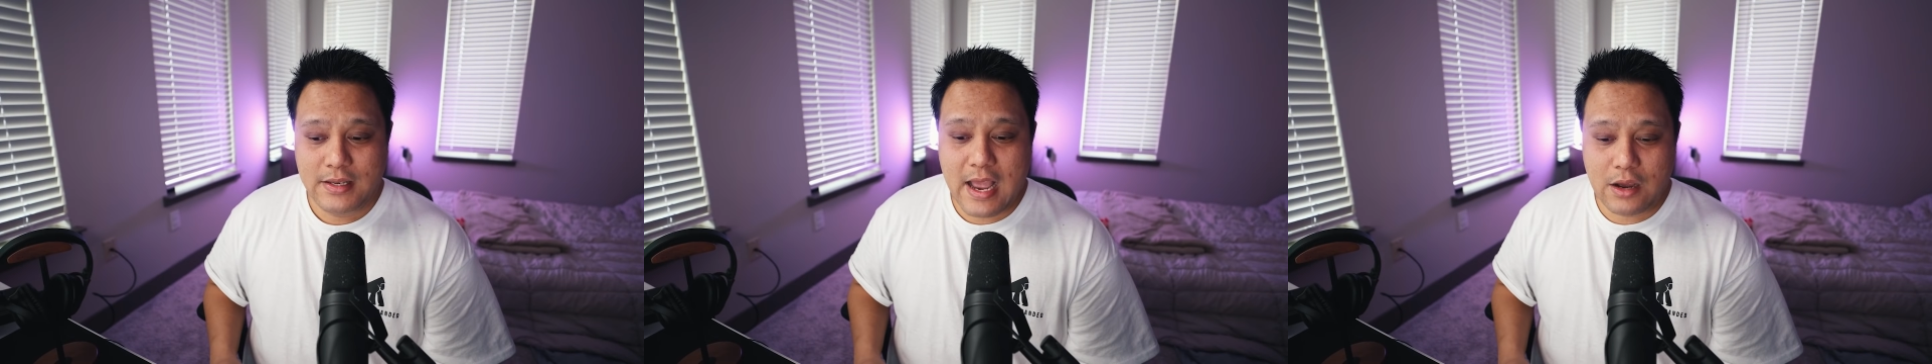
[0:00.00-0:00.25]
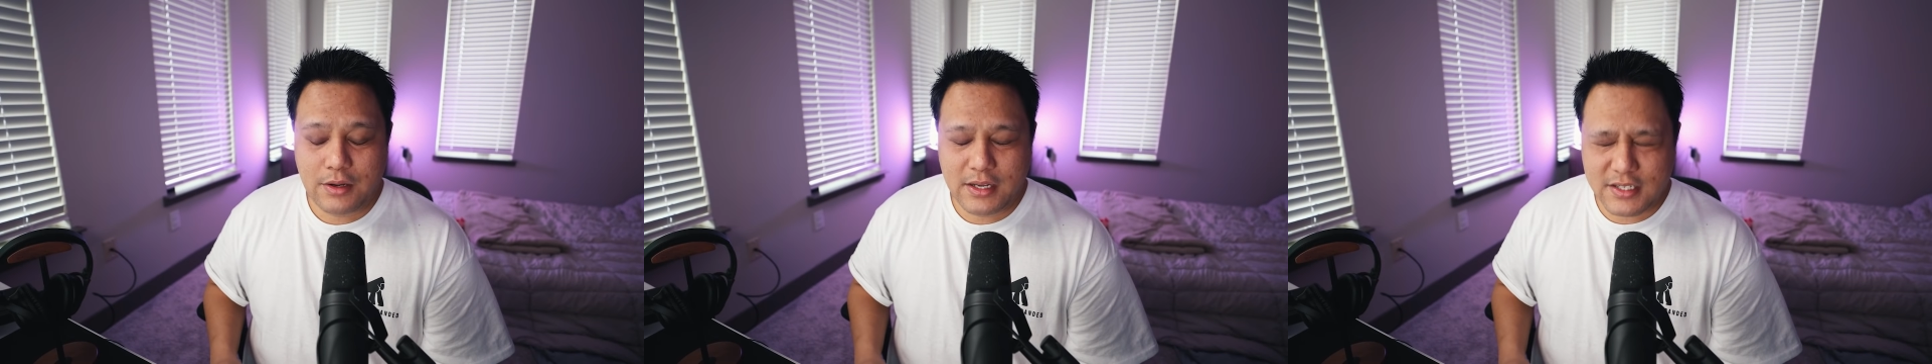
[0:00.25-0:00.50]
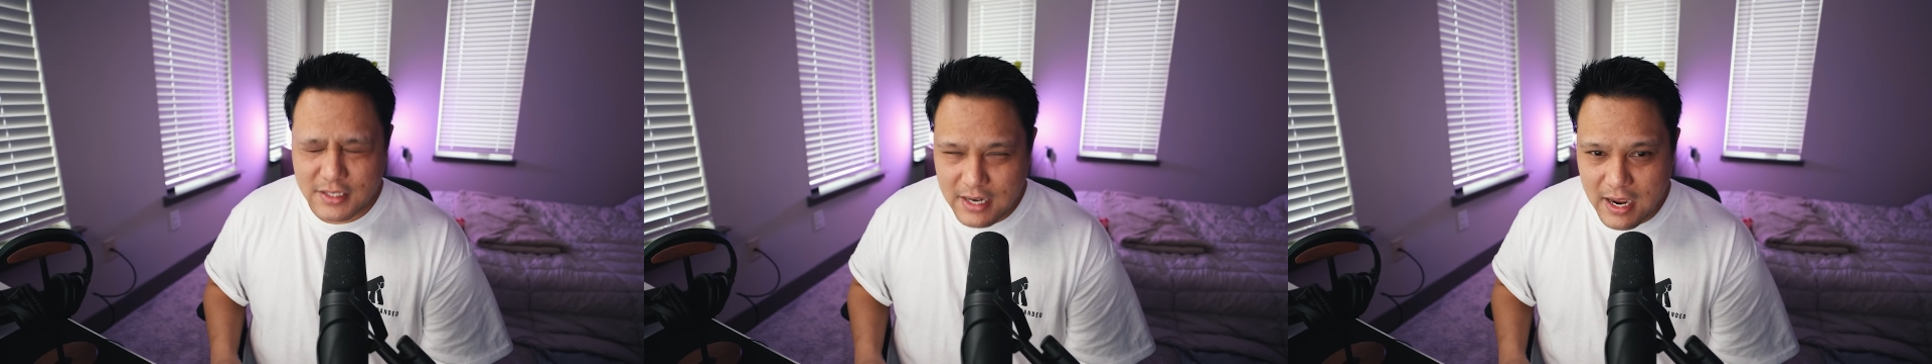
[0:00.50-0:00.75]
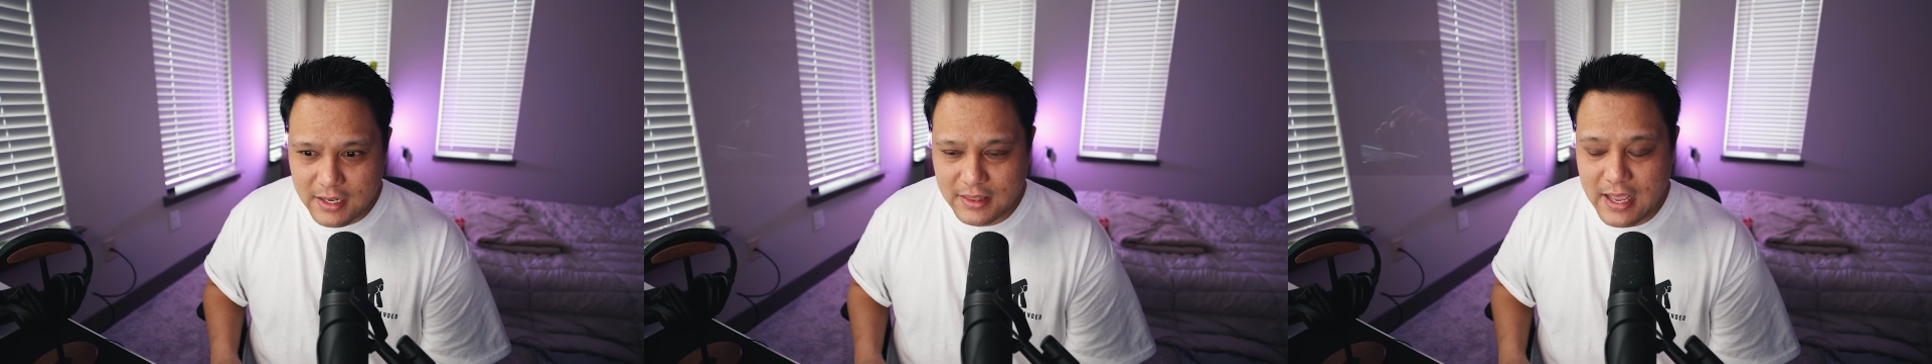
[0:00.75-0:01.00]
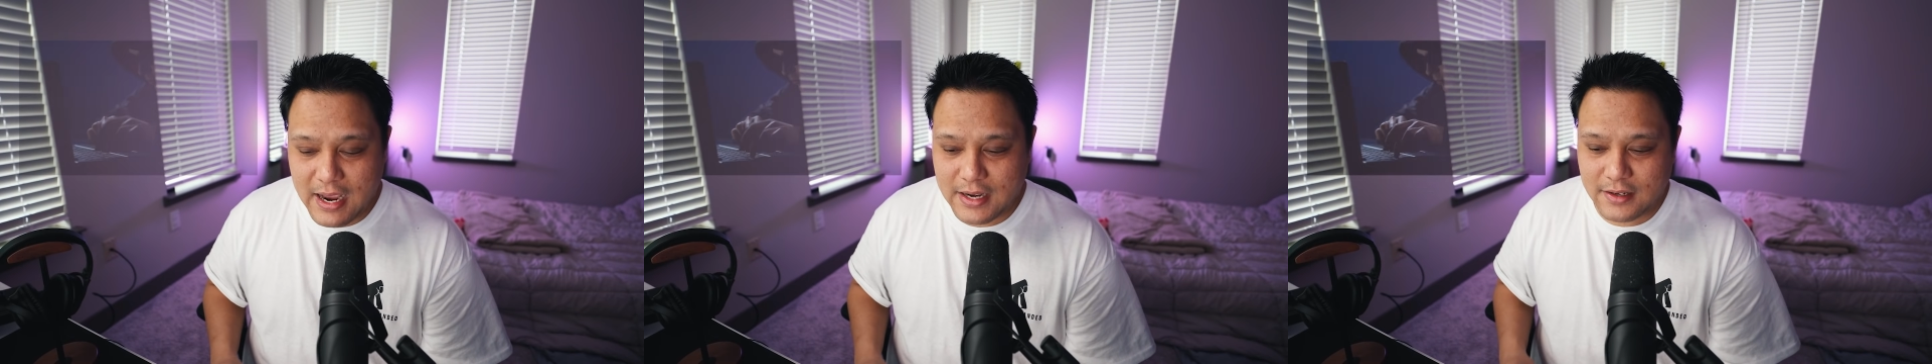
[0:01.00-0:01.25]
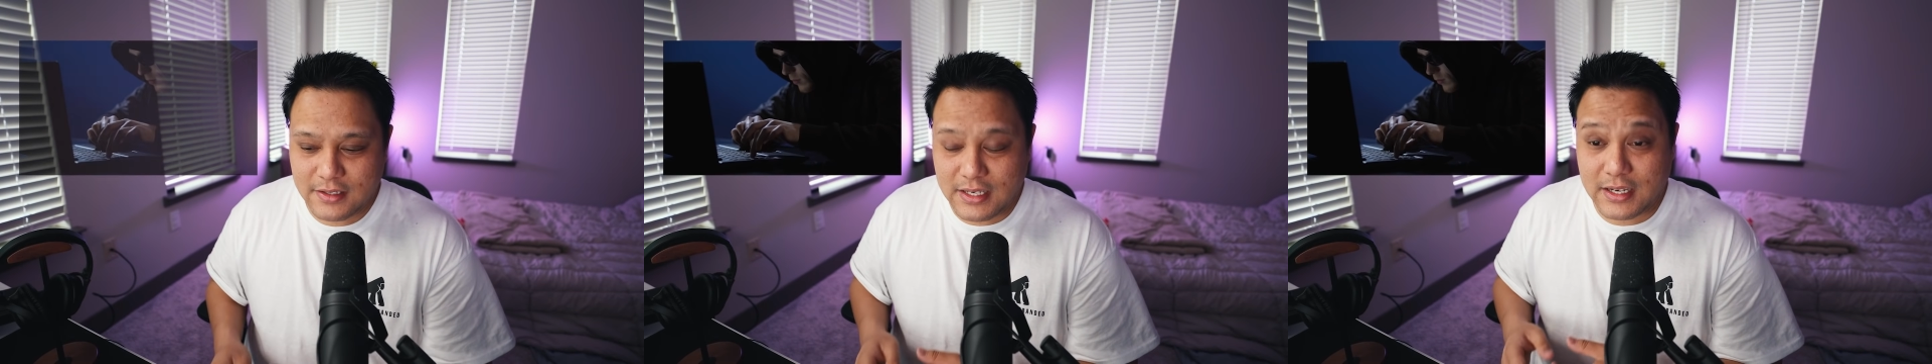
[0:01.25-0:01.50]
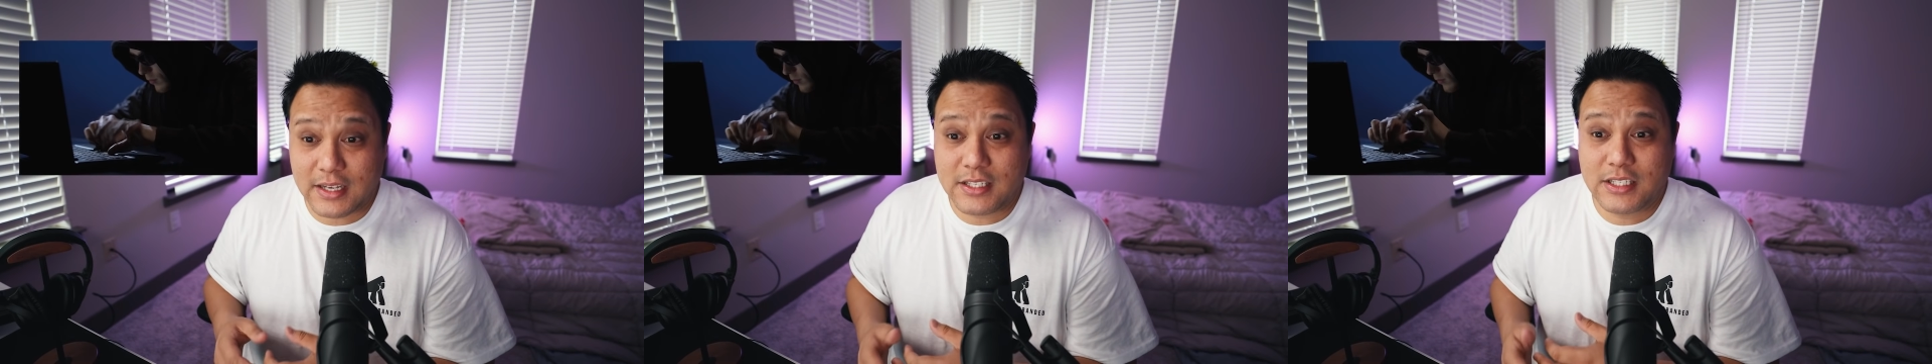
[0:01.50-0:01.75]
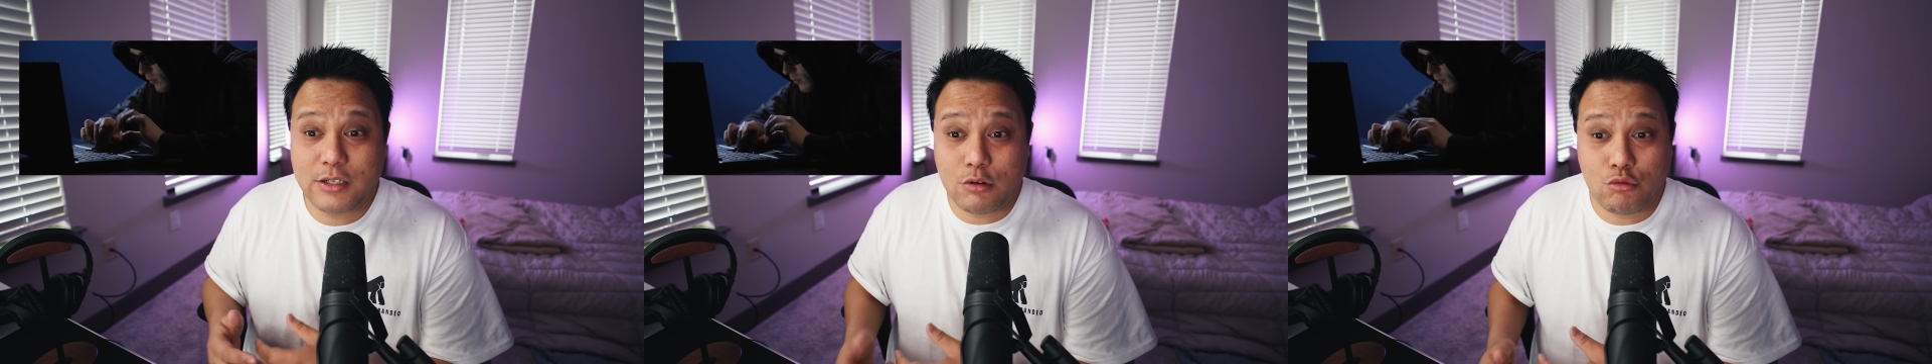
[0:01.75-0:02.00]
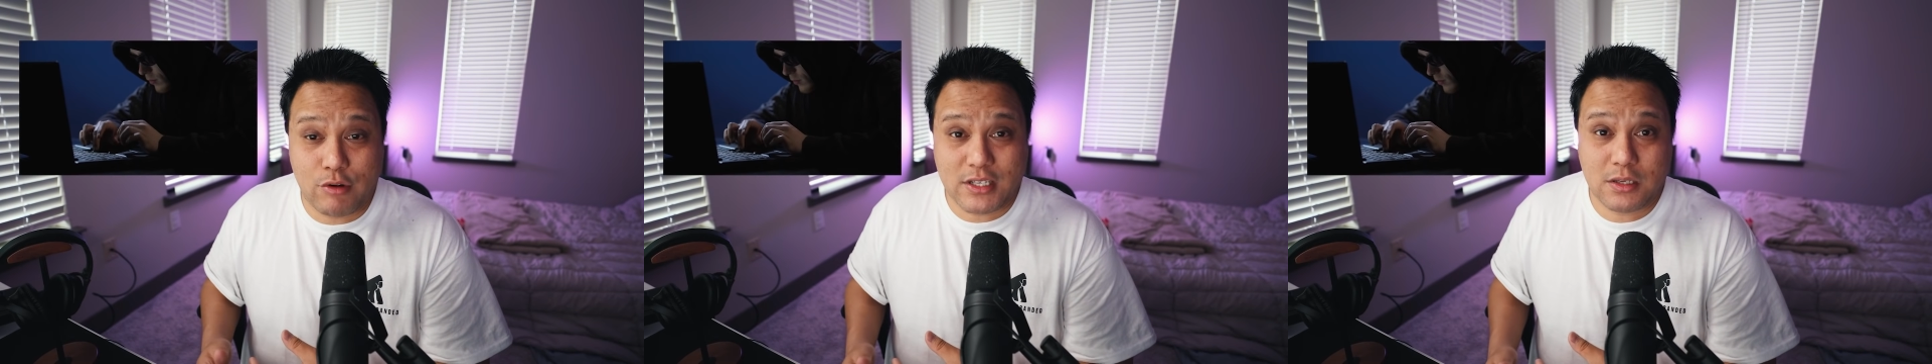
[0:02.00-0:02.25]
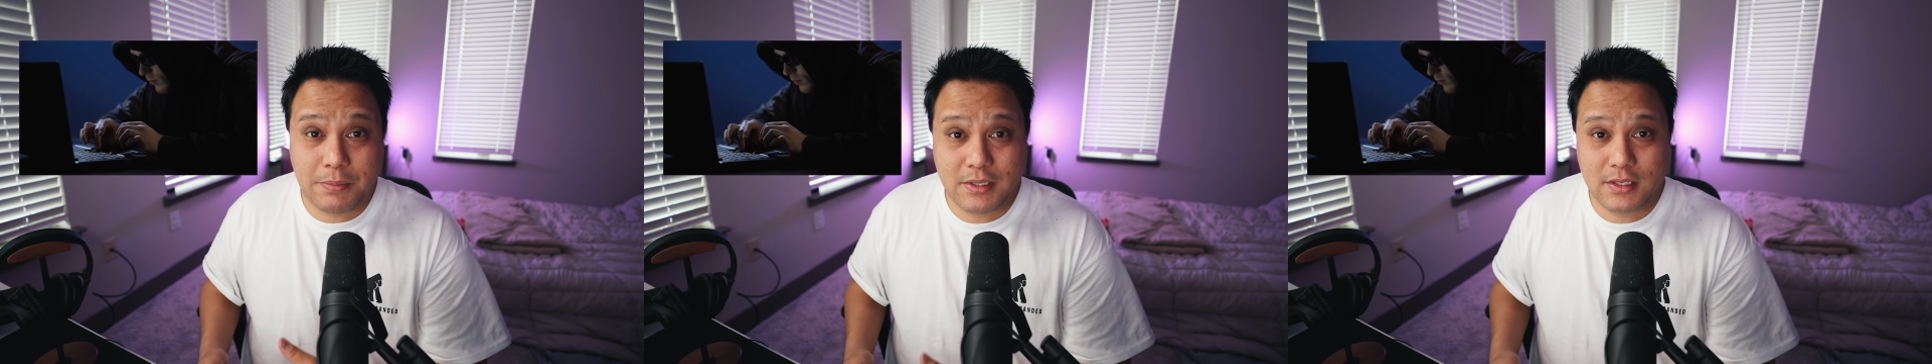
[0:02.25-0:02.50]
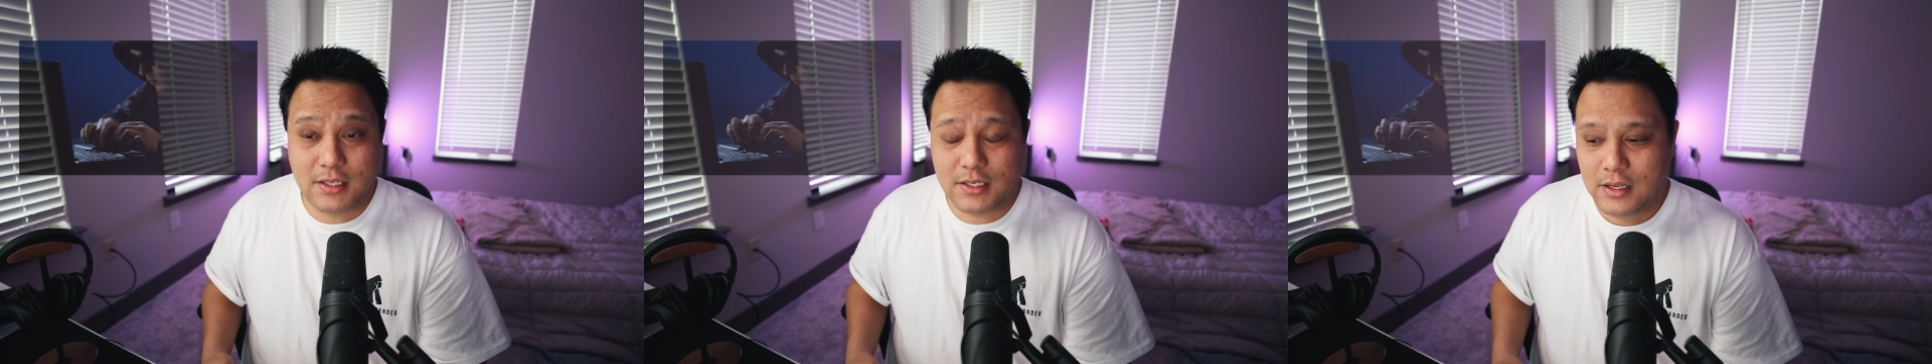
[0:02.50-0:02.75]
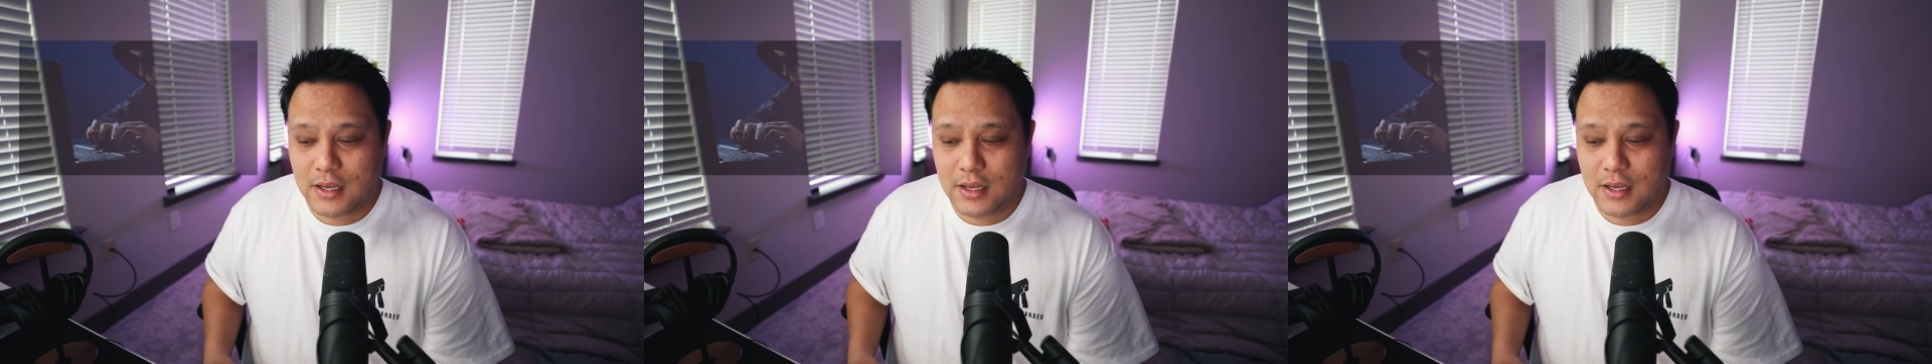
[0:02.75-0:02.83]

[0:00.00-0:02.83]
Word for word: Now, it's not that there's like a secret recipe to this.